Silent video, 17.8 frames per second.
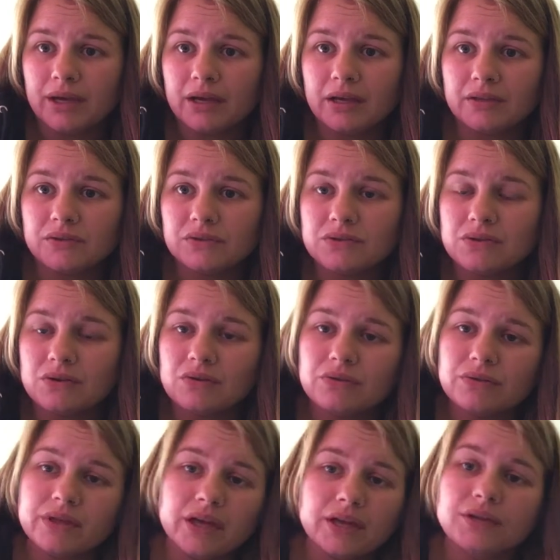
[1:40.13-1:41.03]
And
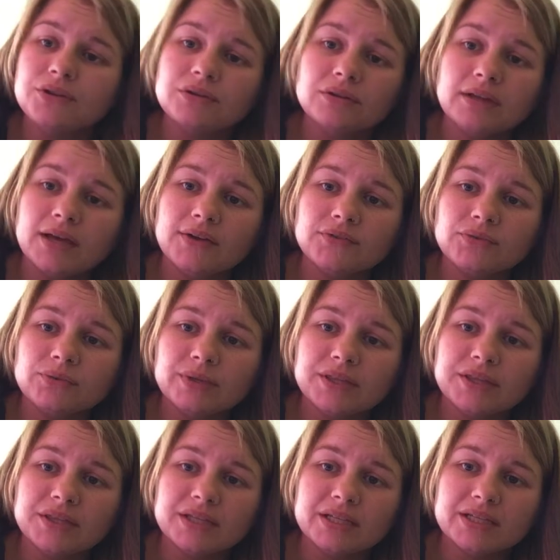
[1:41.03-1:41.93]
so then you're left
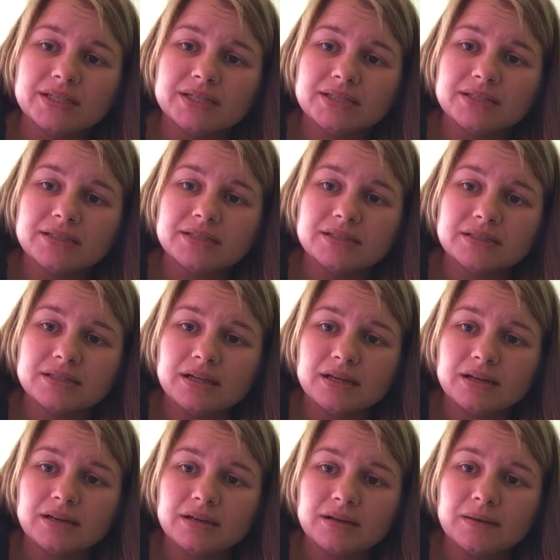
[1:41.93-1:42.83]
with this
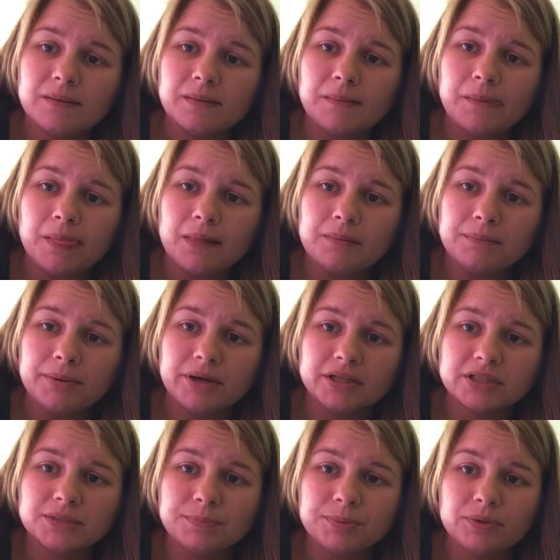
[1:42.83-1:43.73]

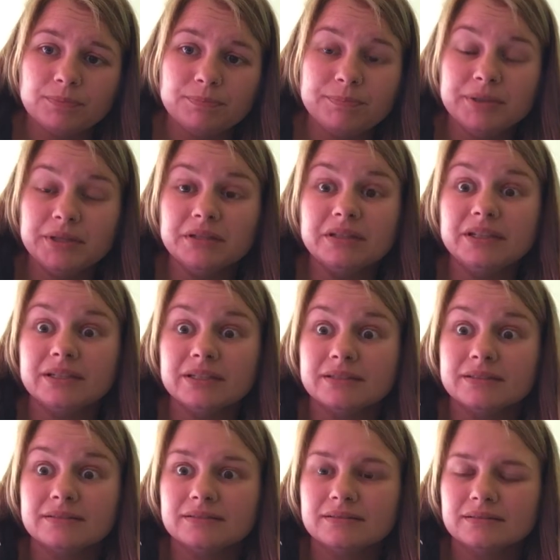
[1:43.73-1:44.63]
parts per
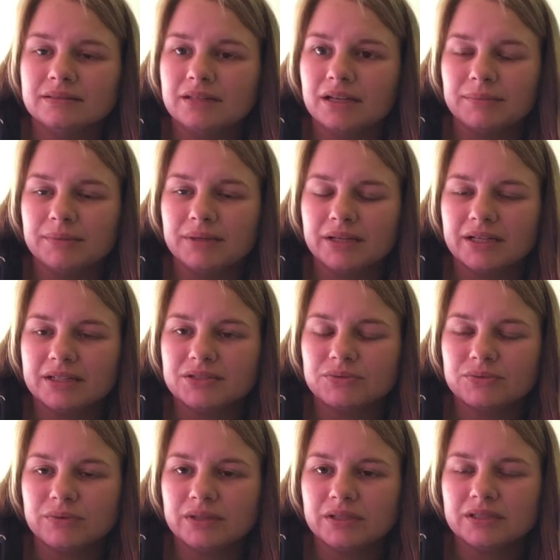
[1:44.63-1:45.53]
billion, I mean, I
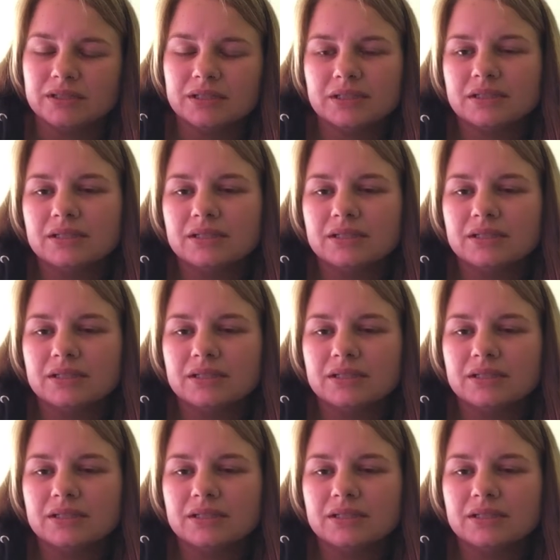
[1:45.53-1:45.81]
swear,